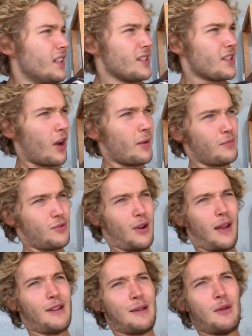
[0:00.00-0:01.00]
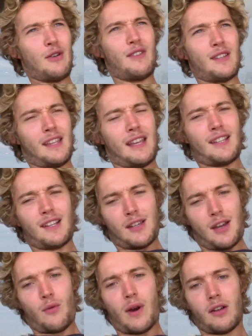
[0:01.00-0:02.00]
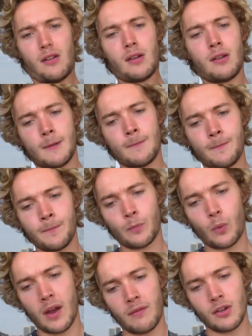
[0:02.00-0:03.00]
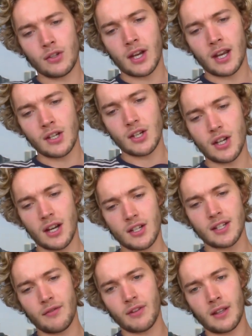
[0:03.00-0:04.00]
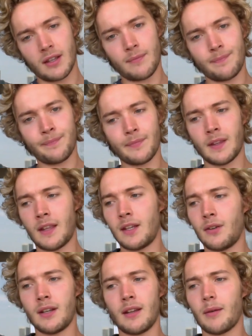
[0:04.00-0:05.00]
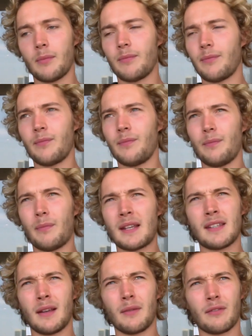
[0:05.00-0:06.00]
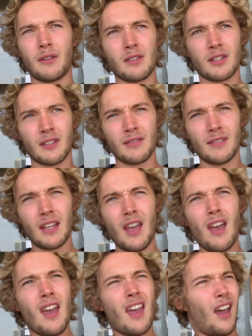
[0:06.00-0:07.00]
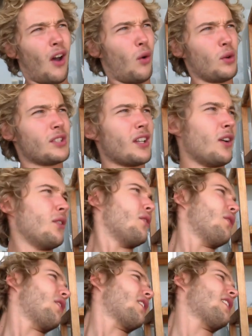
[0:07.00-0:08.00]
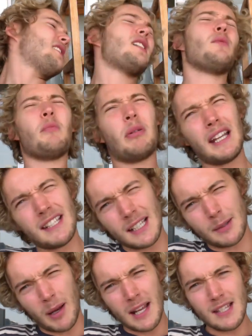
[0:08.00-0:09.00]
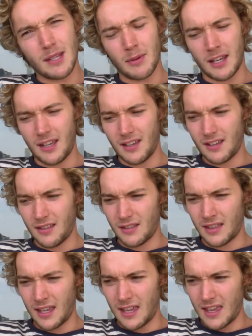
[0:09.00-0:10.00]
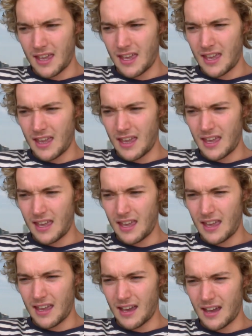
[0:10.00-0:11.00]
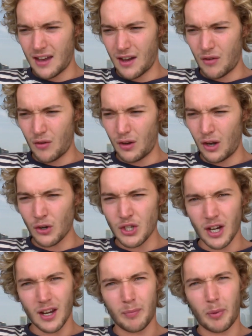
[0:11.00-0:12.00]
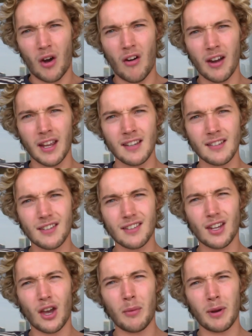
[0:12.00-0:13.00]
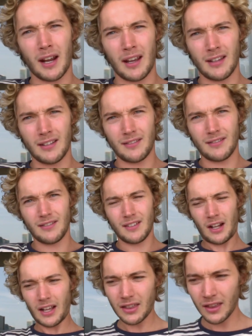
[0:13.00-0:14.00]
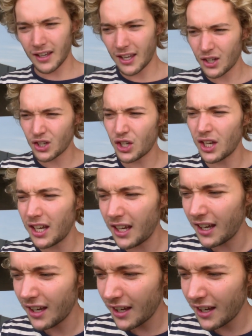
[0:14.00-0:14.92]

time traveling movies that it doesn't go well. Whatever you change, it changes everything, and then you end up messing up the future. Also, can someone please explain to me the logic behind Terminator? Like that she's